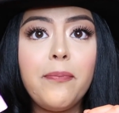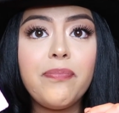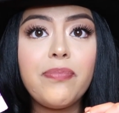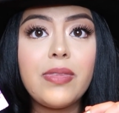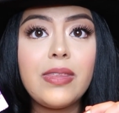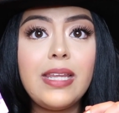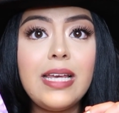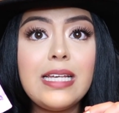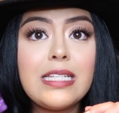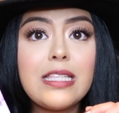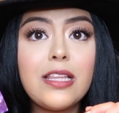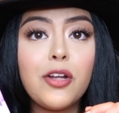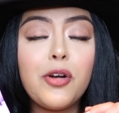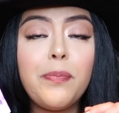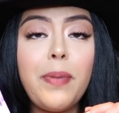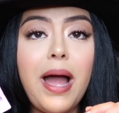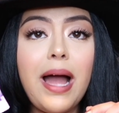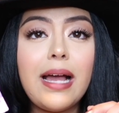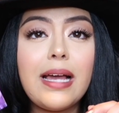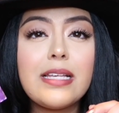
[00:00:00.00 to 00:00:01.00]
These little
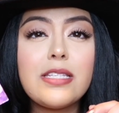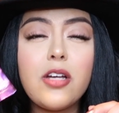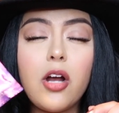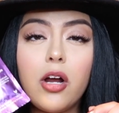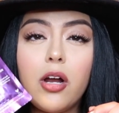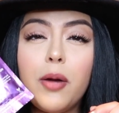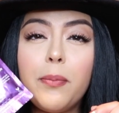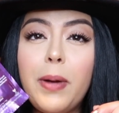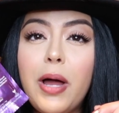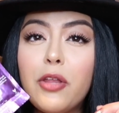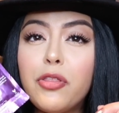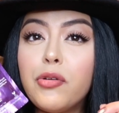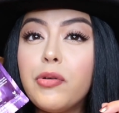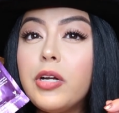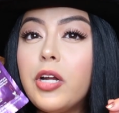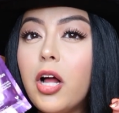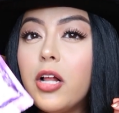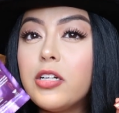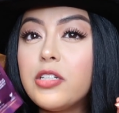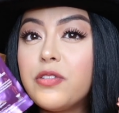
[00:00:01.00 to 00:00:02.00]
packets are about
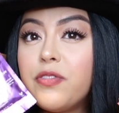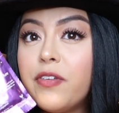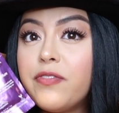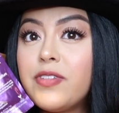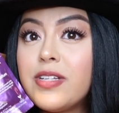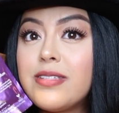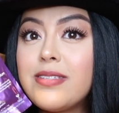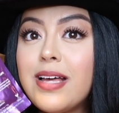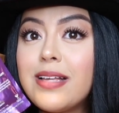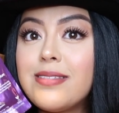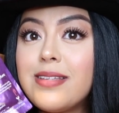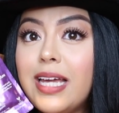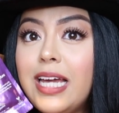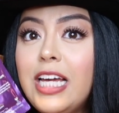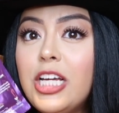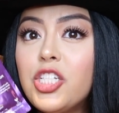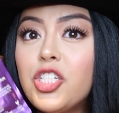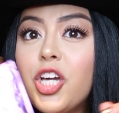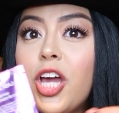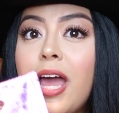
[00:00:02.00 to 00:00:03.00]
$3.50
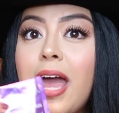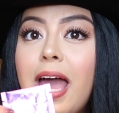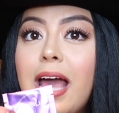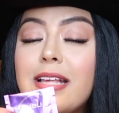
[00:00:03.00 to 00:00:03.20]
each,